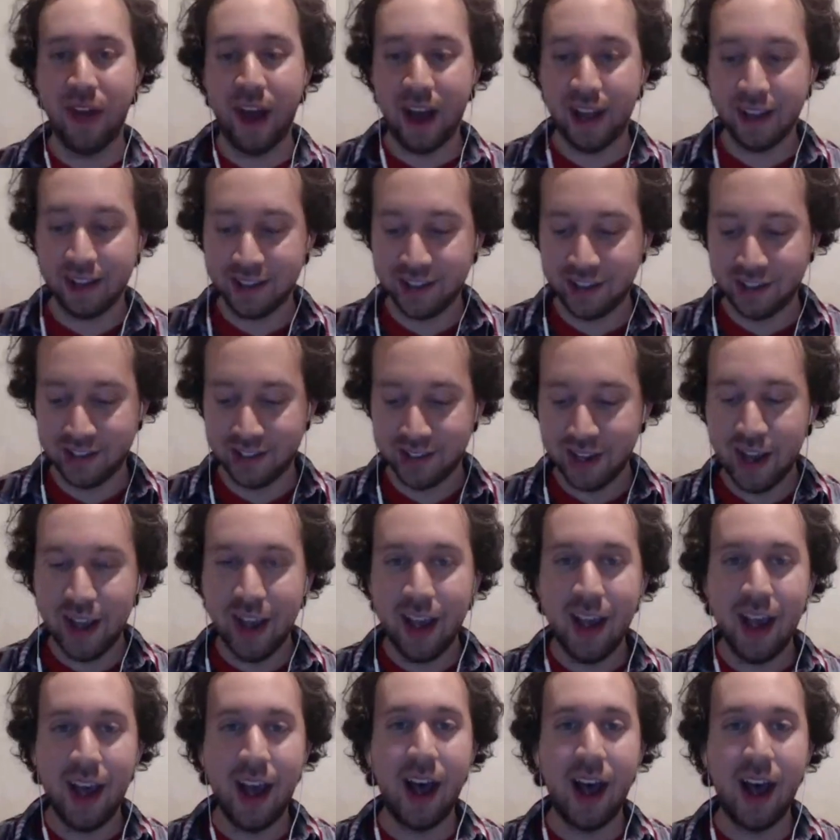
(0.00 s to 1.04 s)
us.
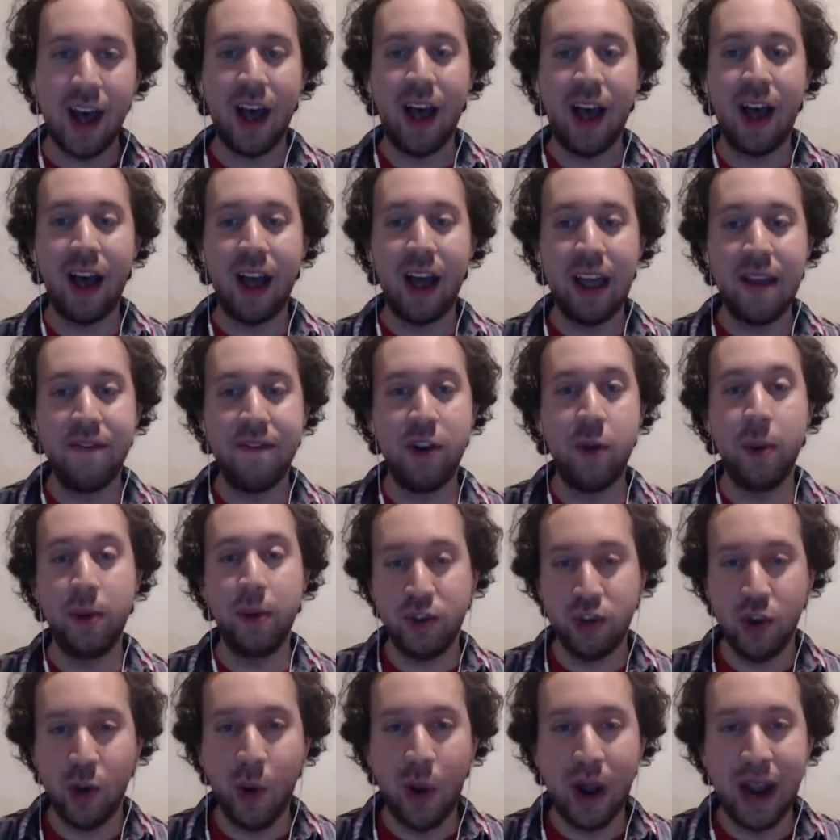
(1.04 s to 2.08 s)
If you
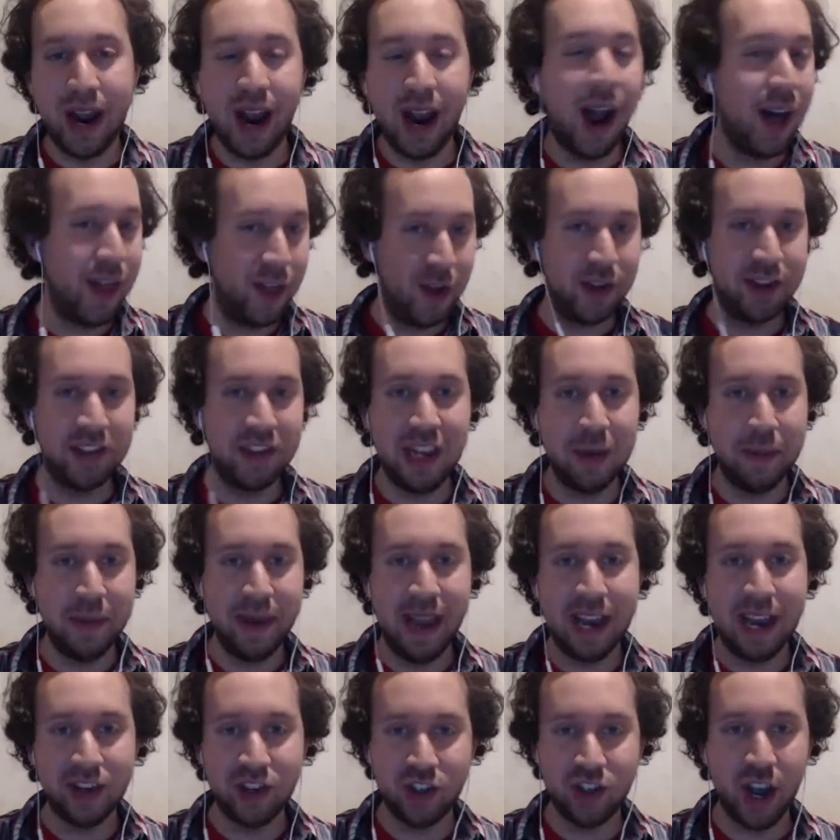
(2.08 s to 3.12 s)
enjoy other
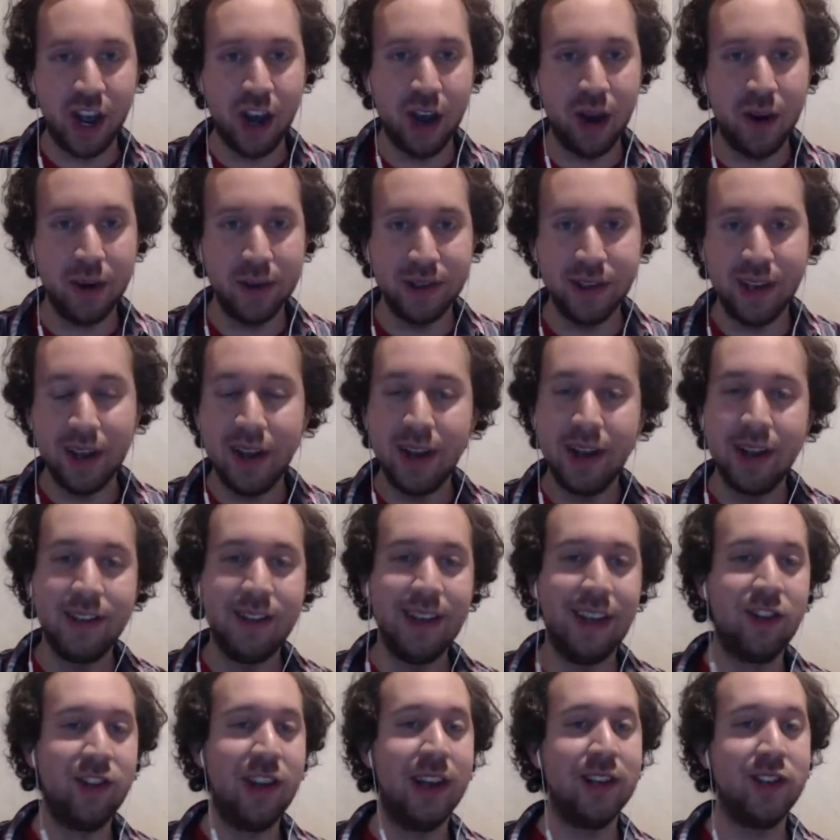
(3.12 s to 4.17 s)
CBS shows
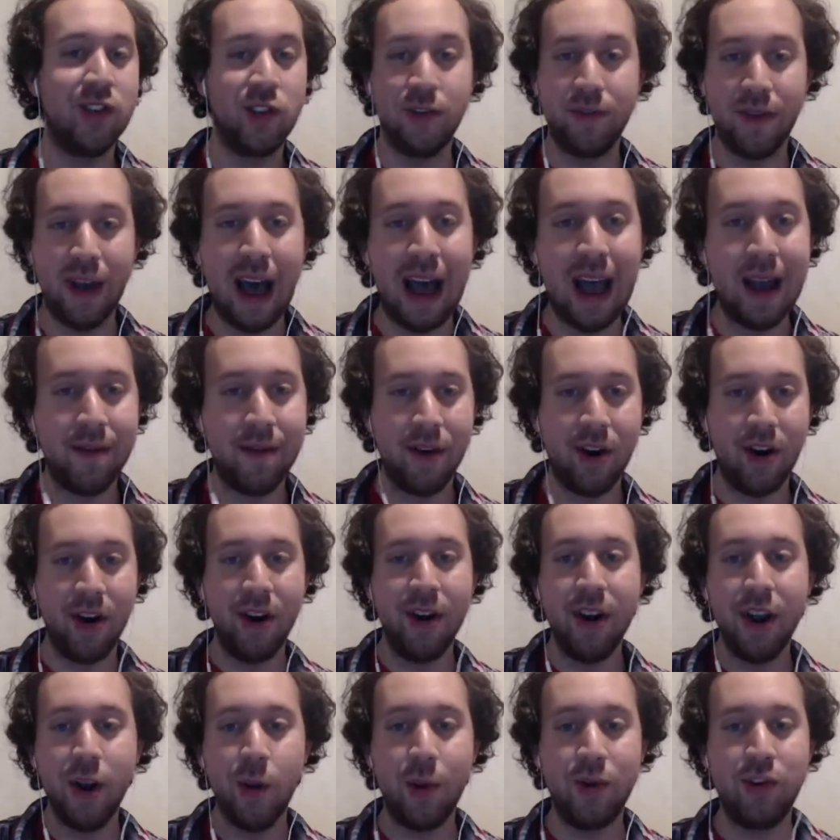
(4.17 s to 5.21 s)
such as
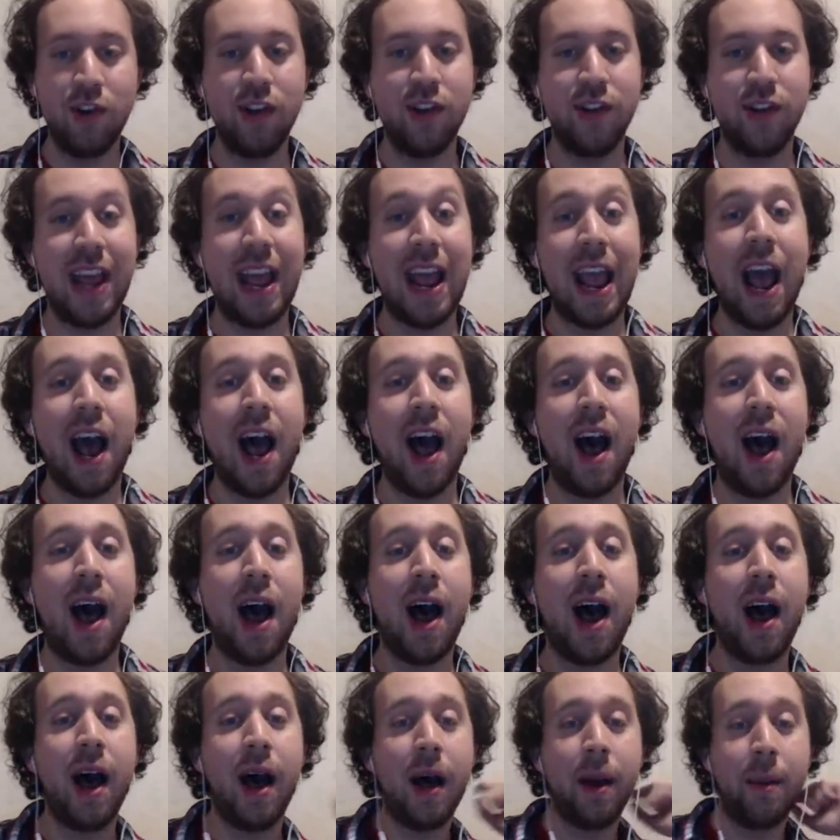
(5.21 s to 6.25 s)
Survivor, which is
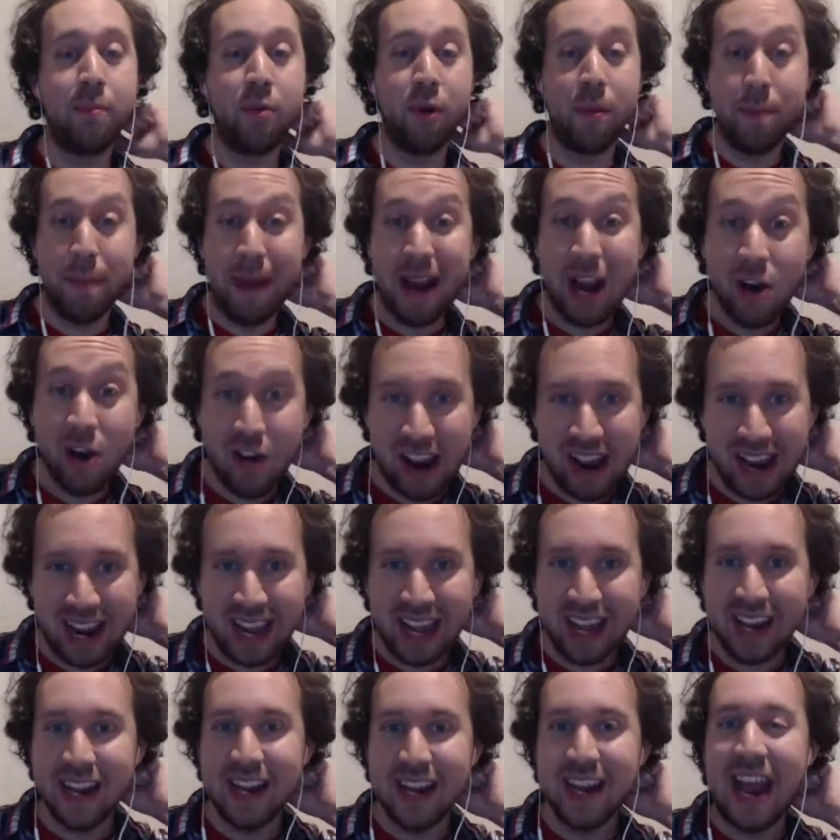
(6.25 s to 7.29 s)

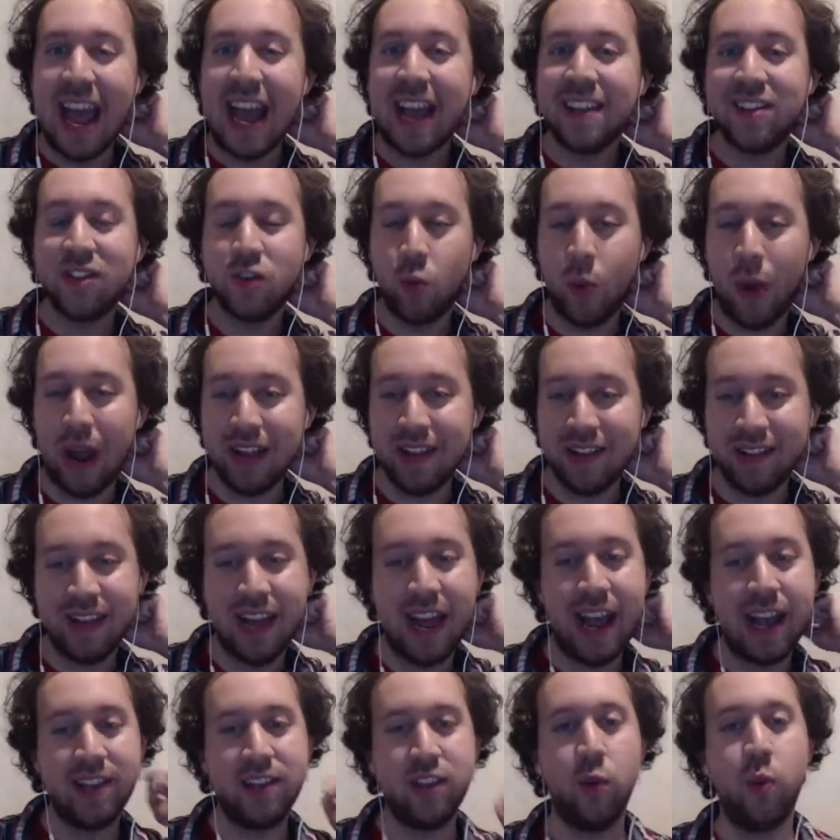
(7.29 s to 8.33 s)
premiering next
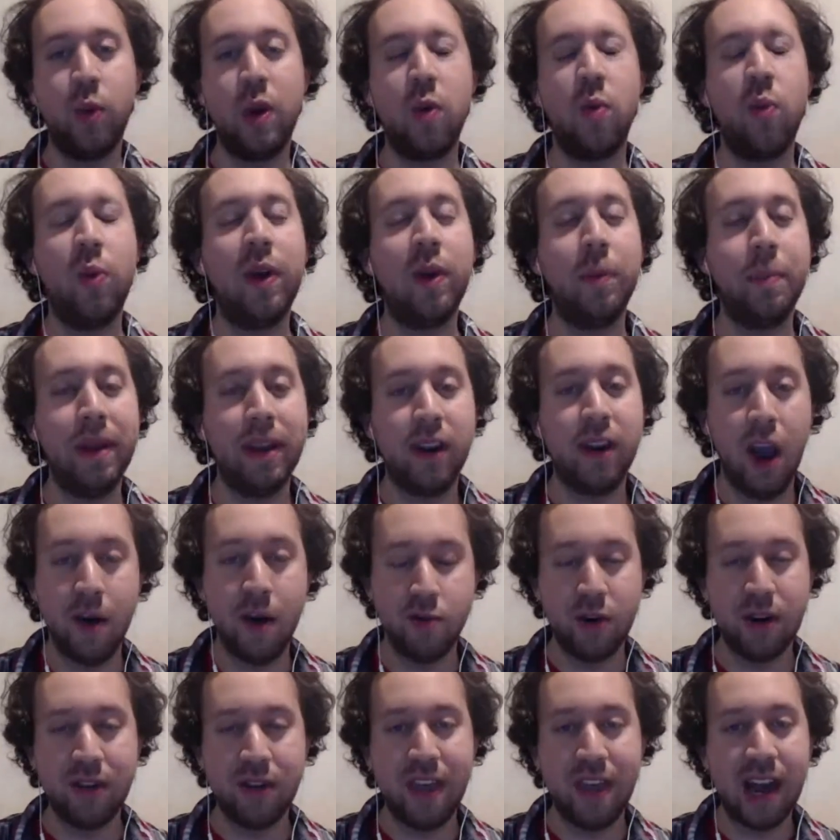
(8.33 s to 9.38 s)
Wednesday, so we will be
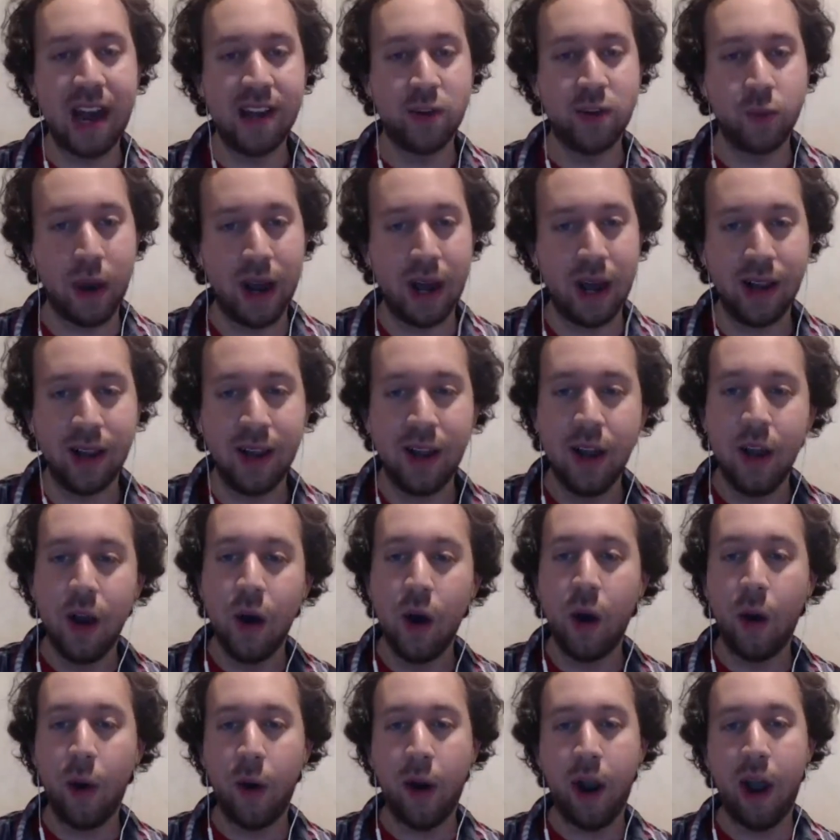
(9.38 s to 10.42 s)
covering that as well,
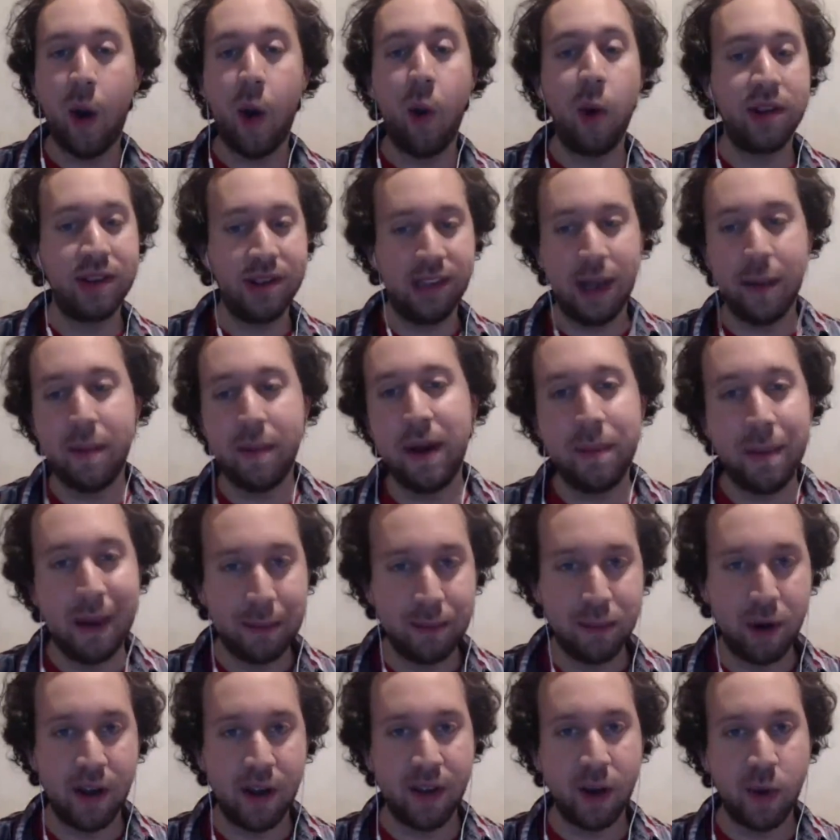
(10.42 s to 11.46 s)
or Celebrity
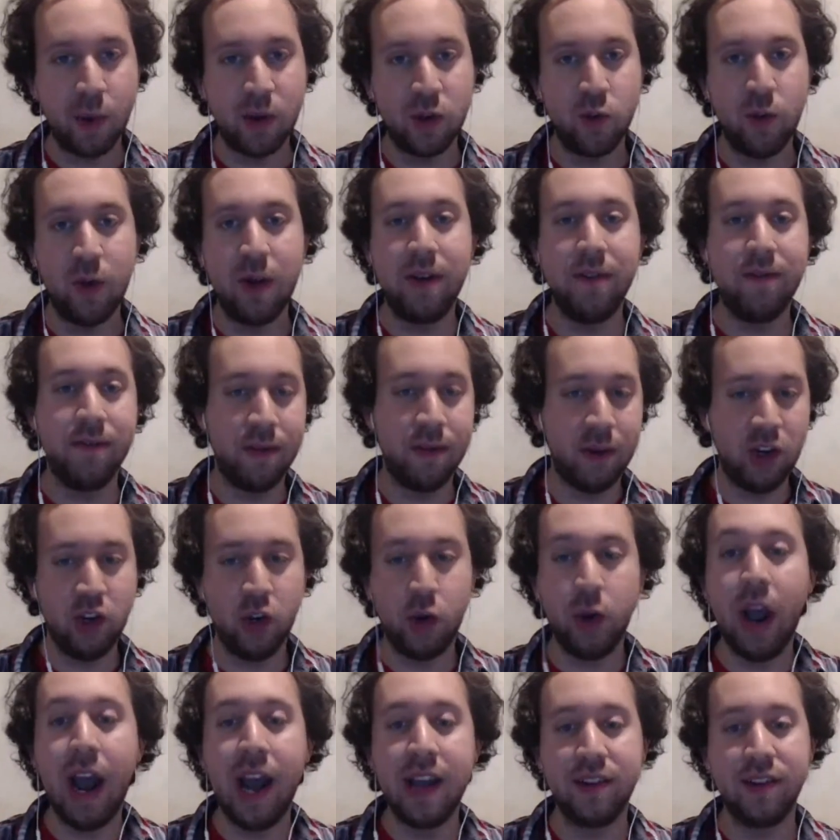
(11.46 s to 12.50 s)
Big Brother, which
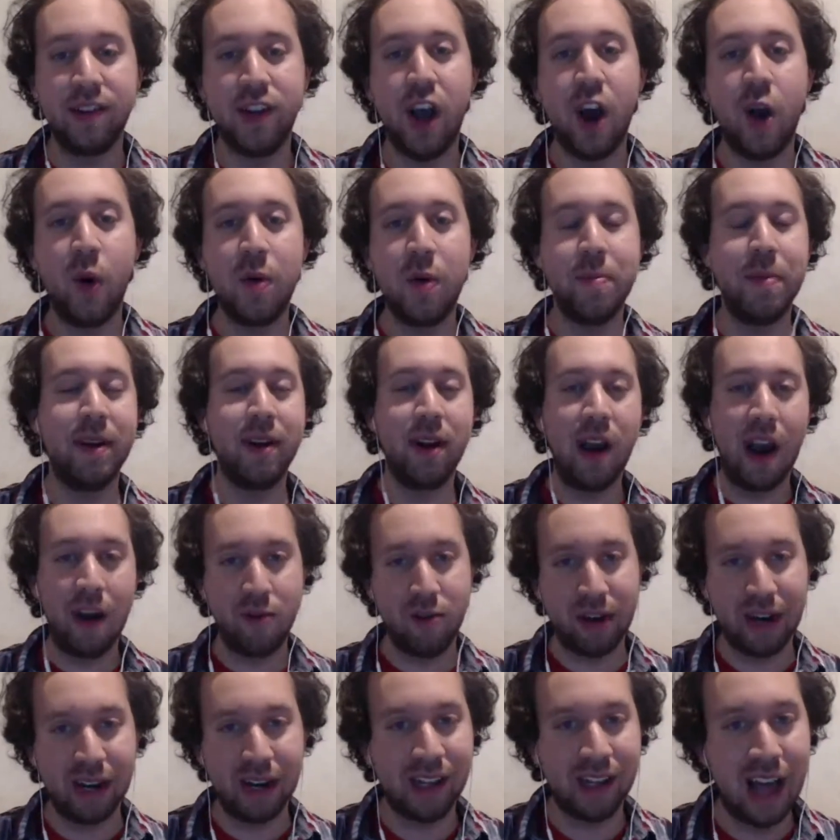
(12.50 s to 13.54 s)
you guys know we've been
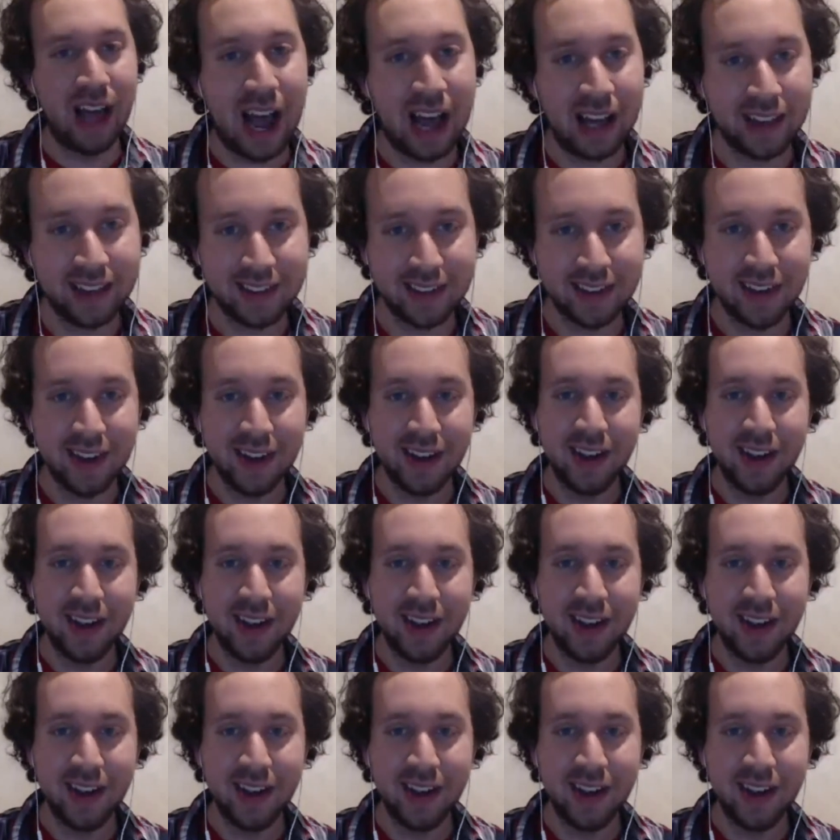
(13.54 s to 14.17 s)
covering a lot